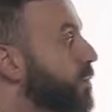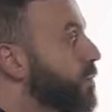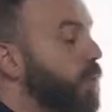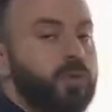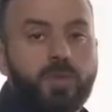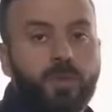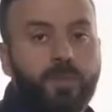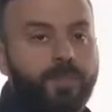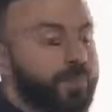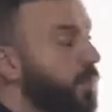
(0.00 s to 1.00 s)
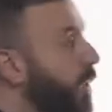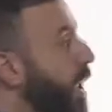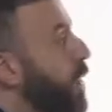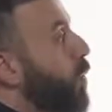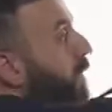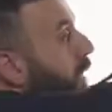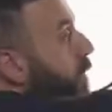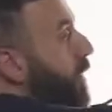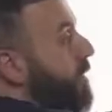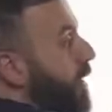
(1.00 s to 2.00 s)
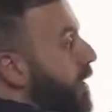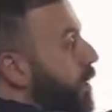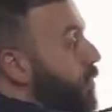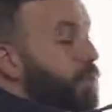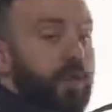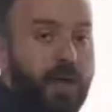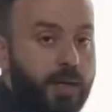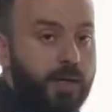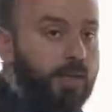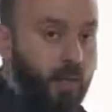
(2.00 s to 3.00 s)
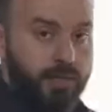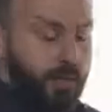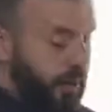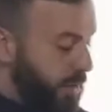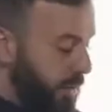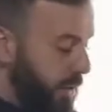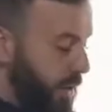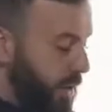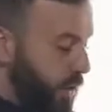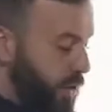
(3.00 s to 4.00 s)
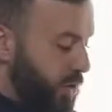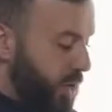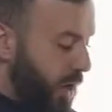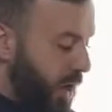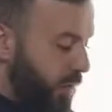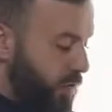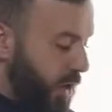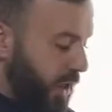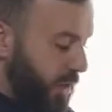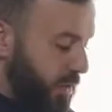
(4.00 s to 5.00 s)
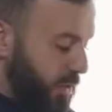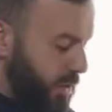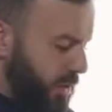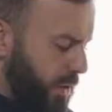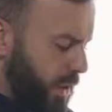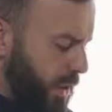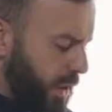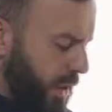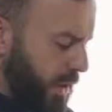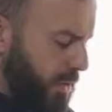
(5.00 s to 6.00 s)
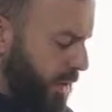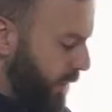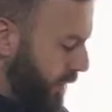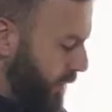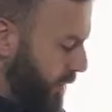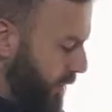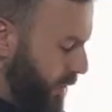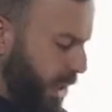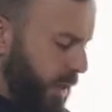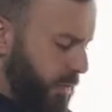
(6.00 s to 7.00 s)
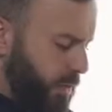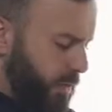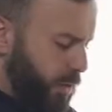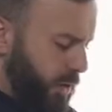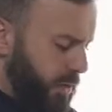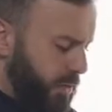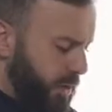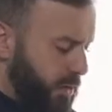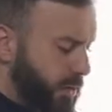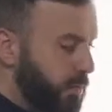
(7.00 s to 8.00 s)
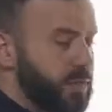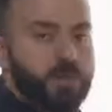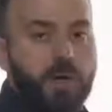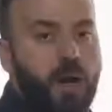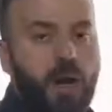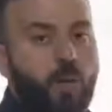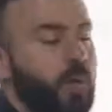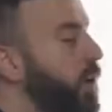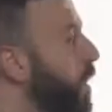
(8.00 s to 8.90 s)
what to do? We calculate the area of the triangle totally, which is half times 18 times 26 is still half.